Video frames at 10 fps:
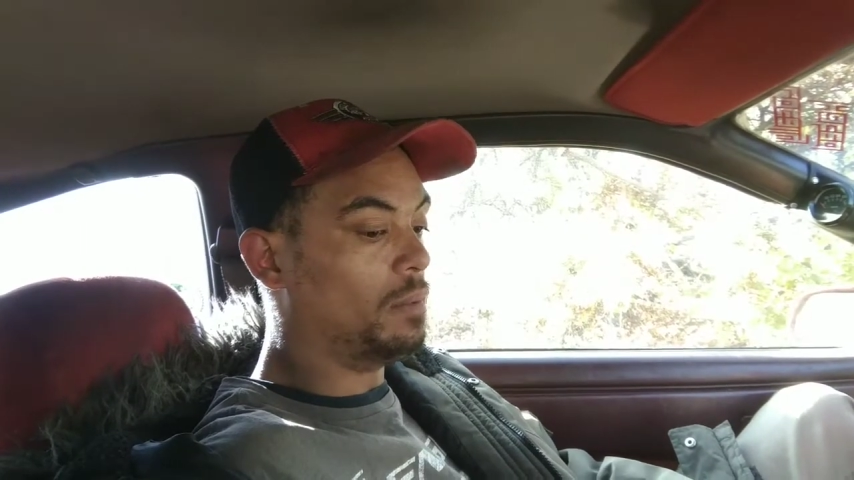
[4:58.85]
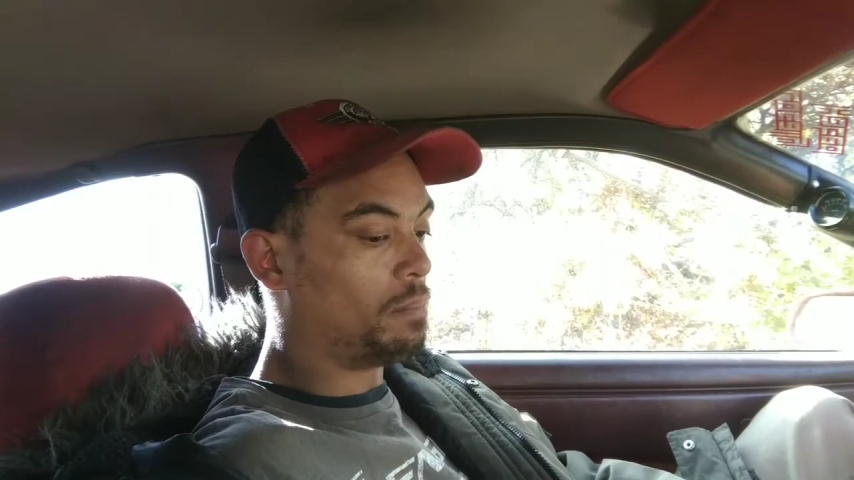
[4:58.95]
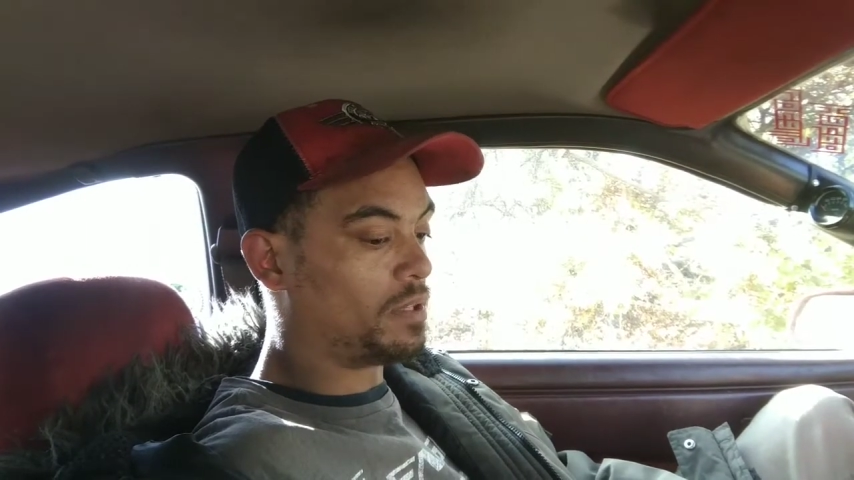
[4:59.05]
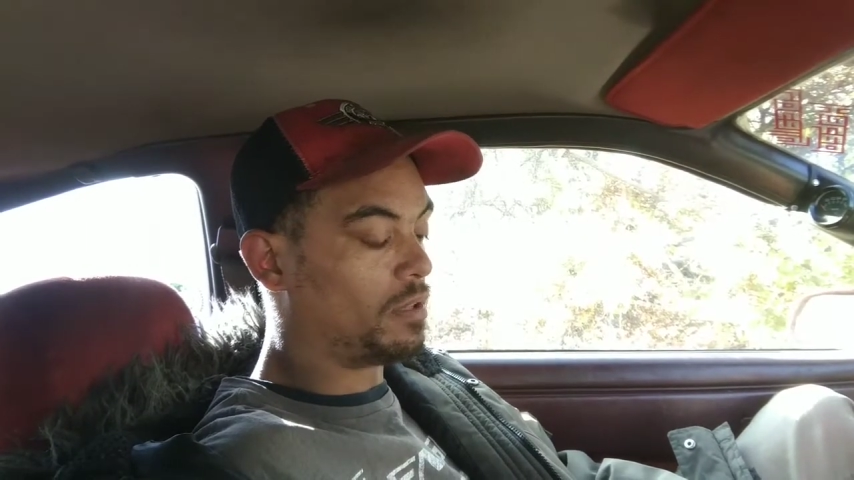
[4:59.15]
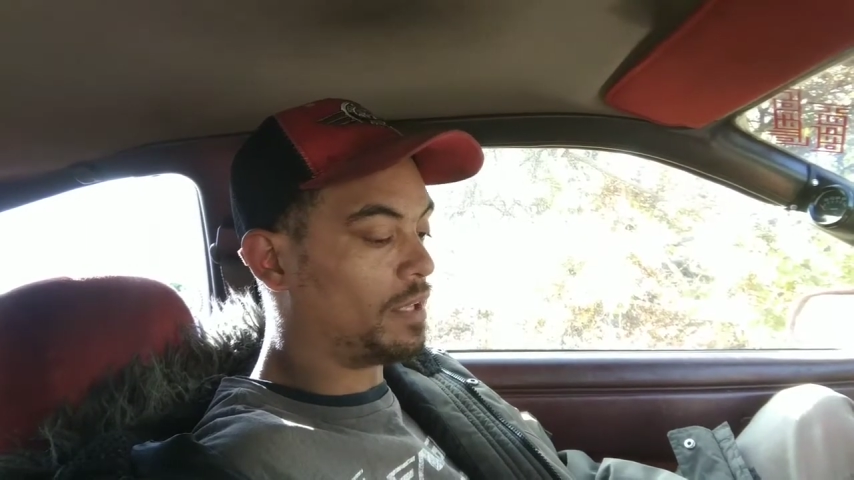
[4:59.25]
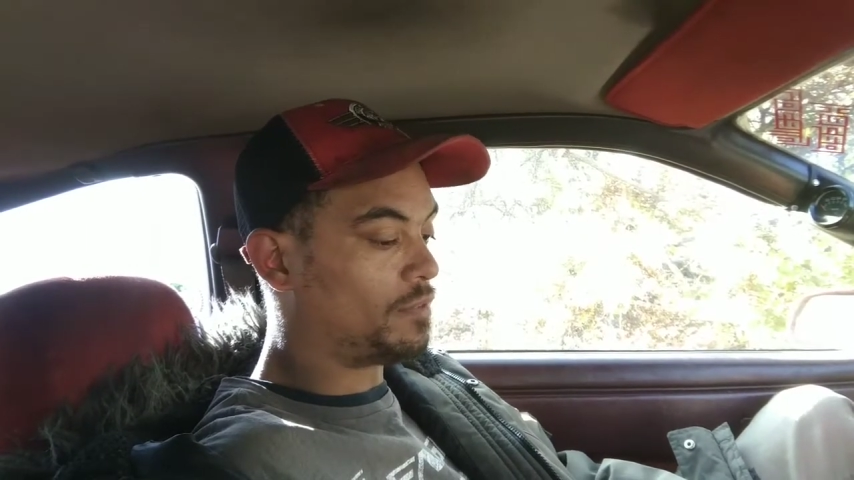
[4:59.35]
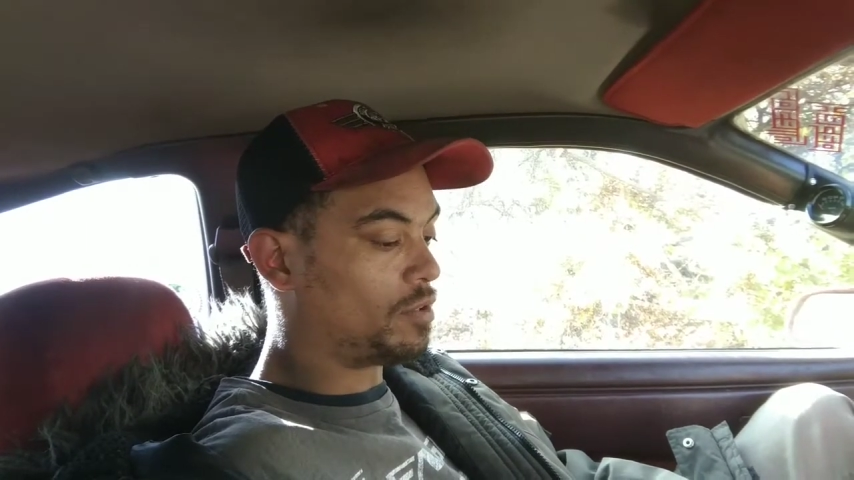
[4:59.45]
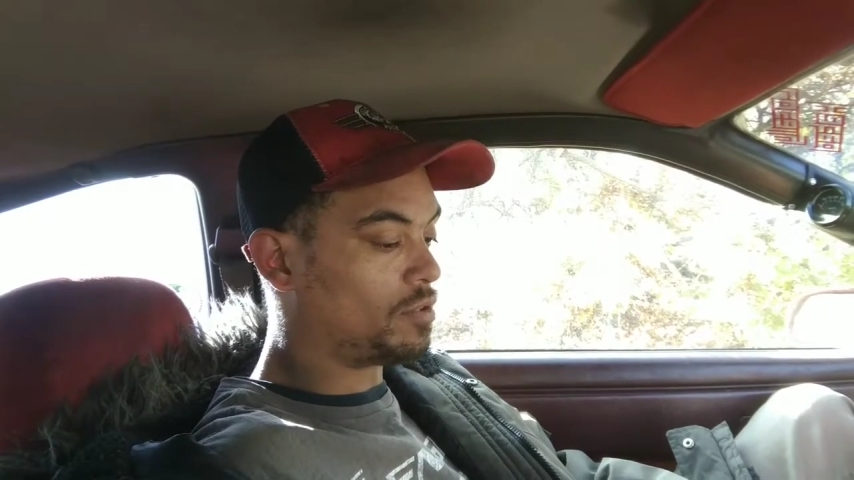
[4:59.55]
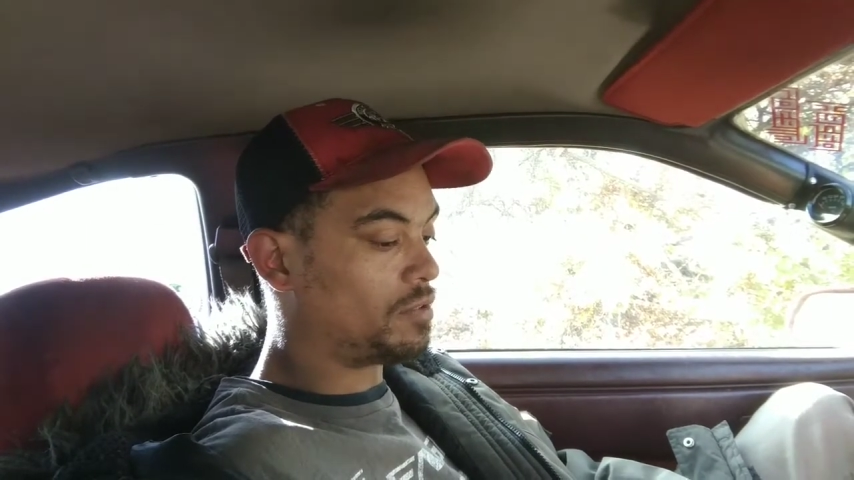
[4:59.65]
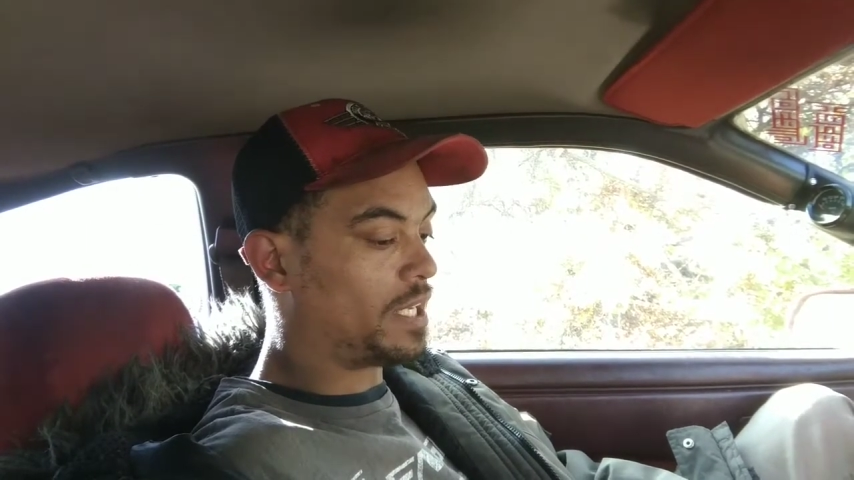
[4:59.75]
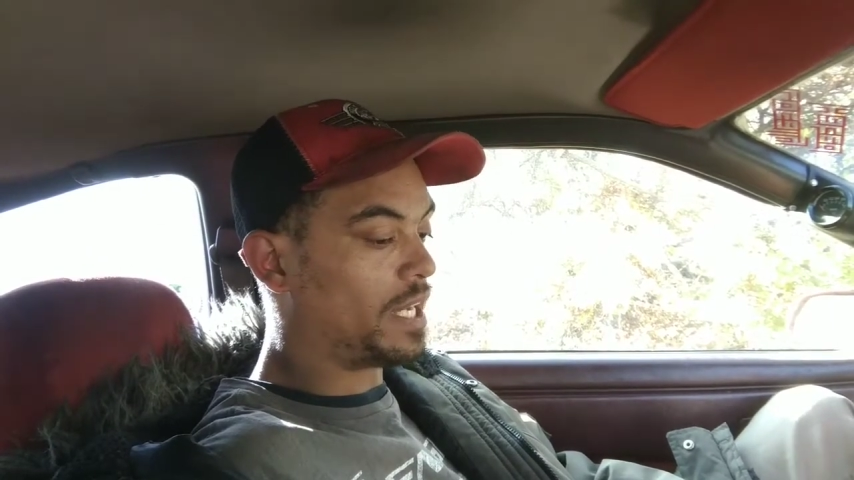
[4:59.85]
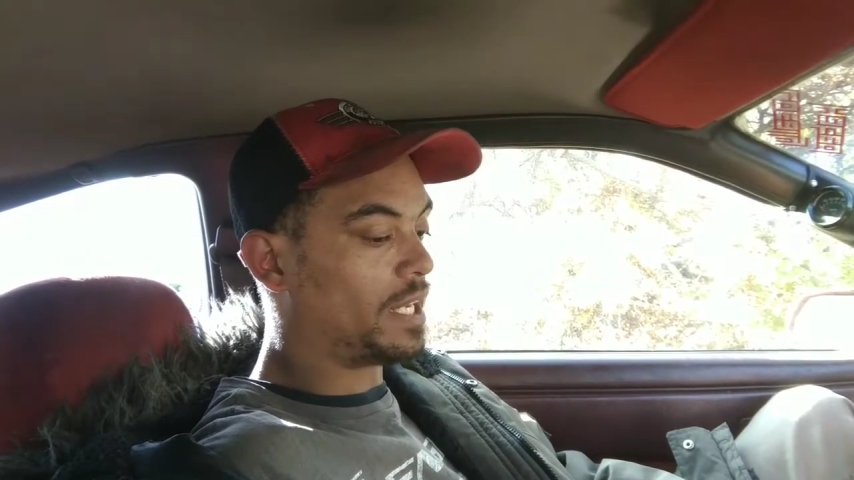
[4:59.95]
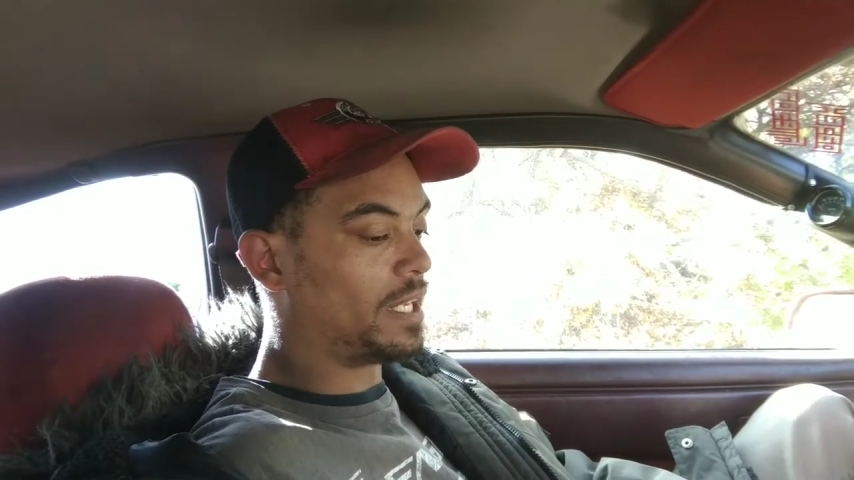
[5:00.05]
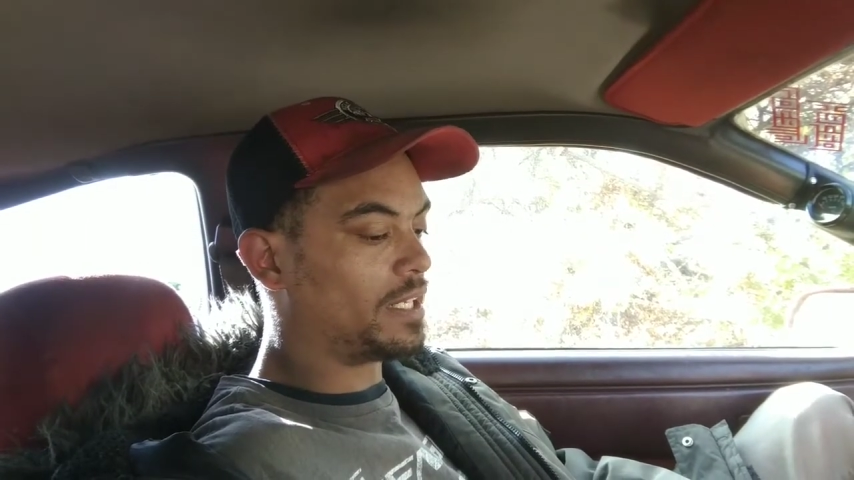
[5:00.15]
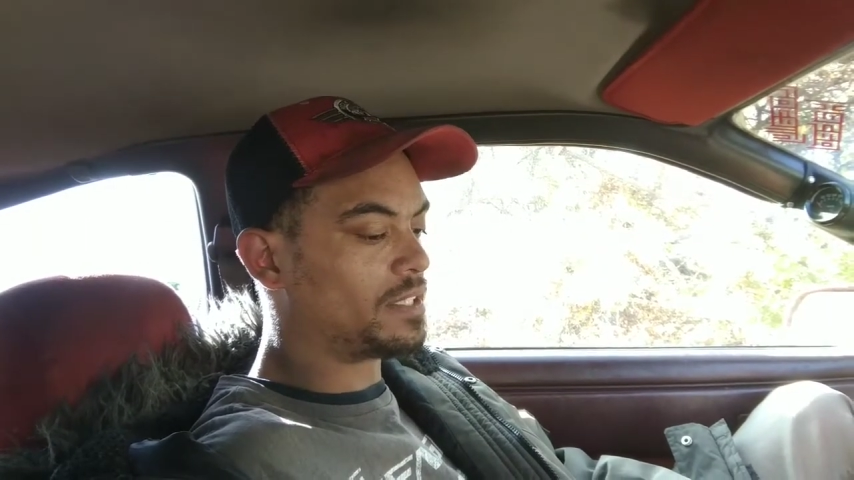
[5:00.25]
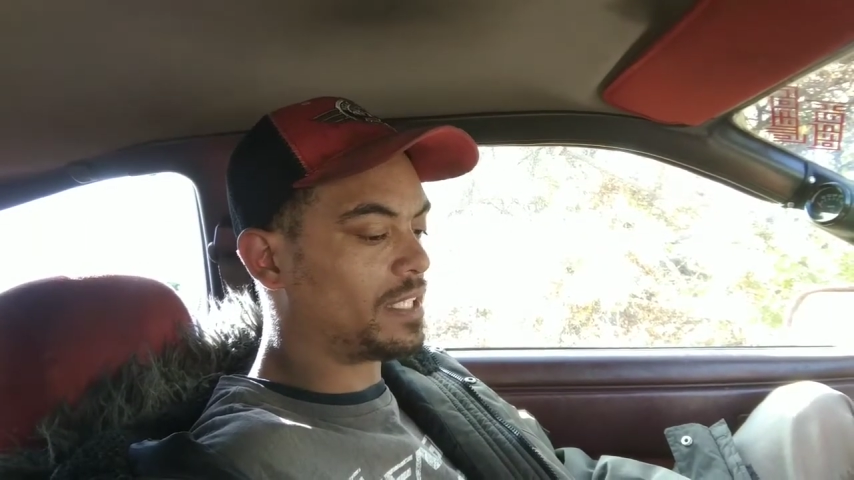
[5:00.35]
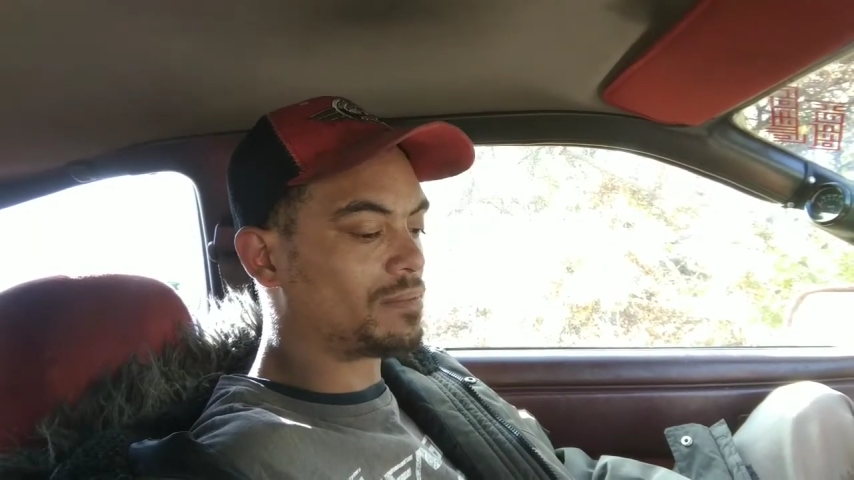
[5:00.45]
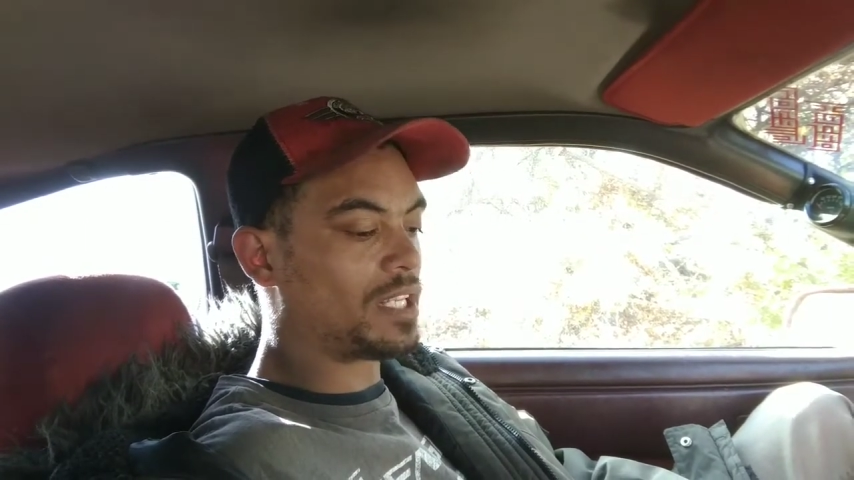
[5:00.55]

but the lifters are dead and it seems